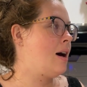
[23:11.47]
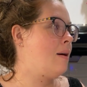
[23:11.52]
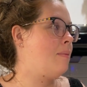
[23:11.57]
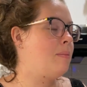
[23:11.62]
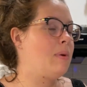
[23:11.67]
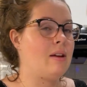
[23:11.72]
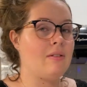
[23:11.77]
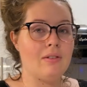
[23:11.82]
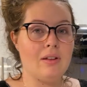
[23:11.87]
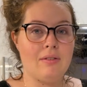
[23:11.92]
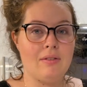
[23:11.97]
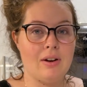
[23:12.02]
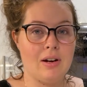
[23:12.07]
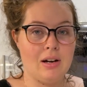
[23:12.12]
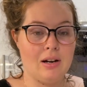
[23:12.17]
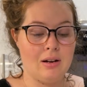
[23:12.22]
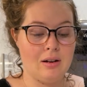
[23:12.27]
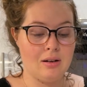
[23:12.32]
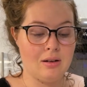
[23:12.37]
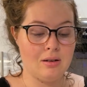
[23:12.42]
Beef
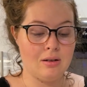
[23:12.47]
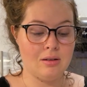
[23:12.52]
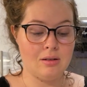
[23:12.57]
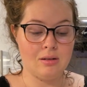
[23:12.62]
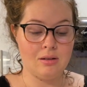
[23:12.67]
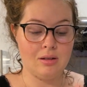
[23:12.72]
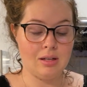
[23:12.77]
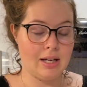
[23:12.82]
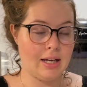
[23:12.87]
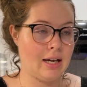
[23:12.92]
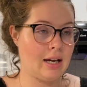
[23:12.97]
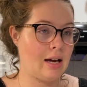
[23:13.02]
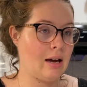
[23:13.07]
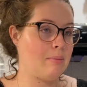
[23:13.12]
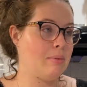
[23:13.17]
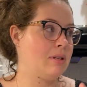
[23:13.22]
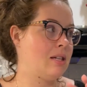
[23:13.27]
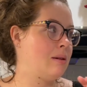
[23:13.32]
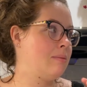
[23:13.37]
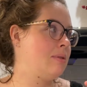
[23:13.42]
liver, like a
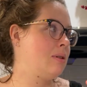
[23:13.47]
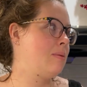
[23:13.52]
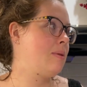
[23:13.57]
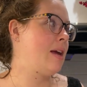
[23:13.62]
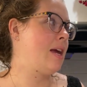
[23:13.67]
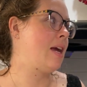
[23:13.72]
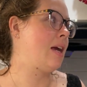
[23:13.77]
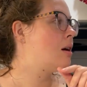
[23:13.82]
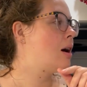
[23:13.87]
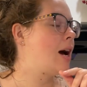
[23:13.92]
couple times a week.